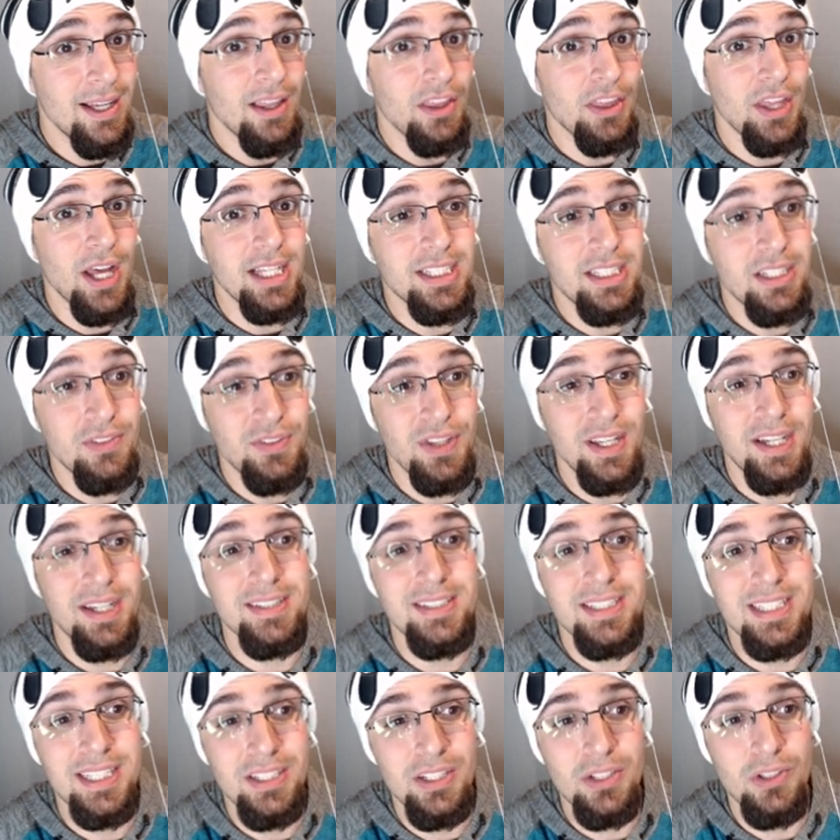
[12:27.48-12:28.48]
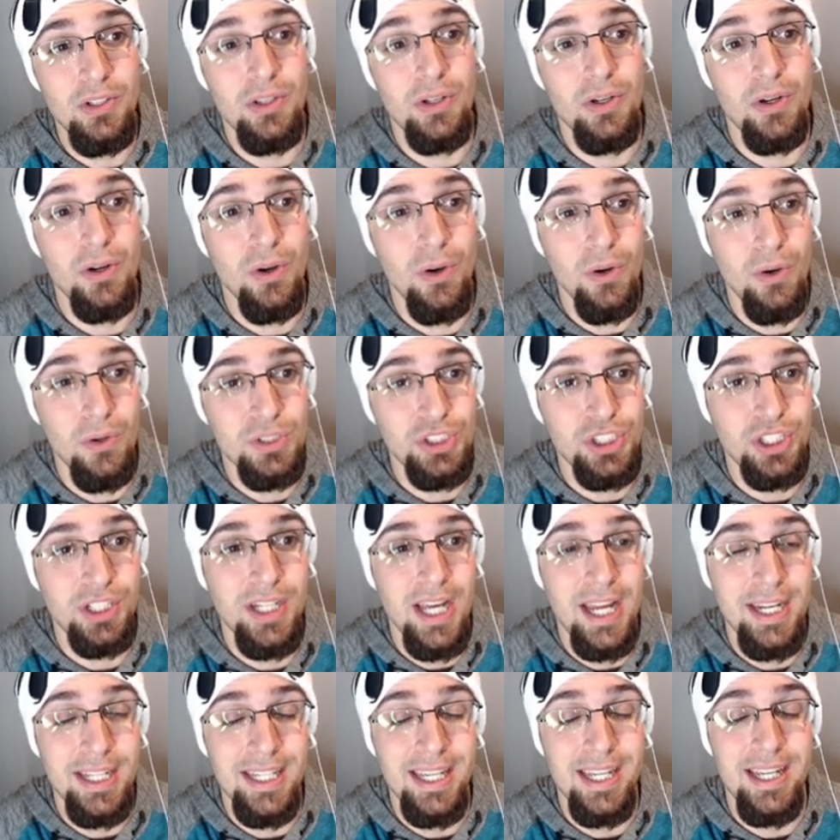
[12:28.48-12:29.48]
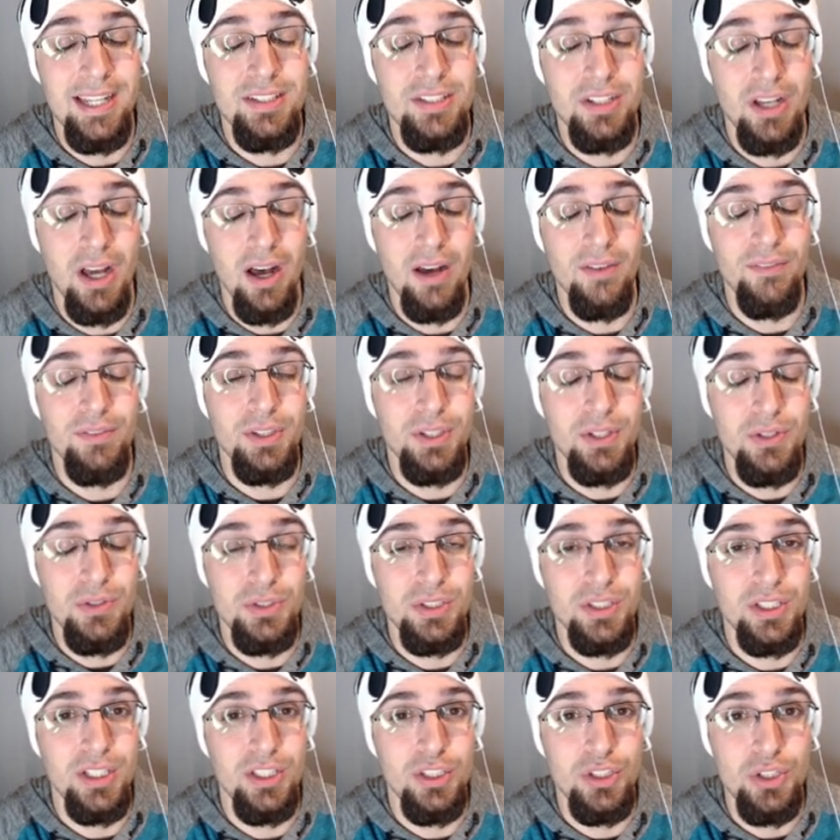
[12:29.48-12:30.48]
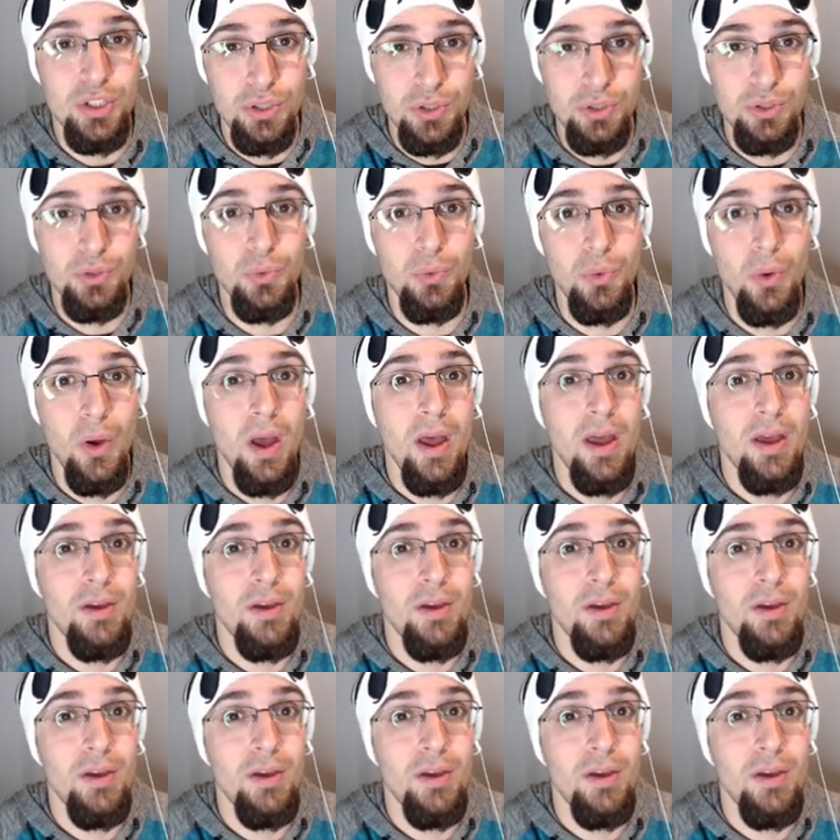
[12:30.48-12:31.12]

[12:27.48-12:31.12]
That's if they continue their whole shenanigans of using two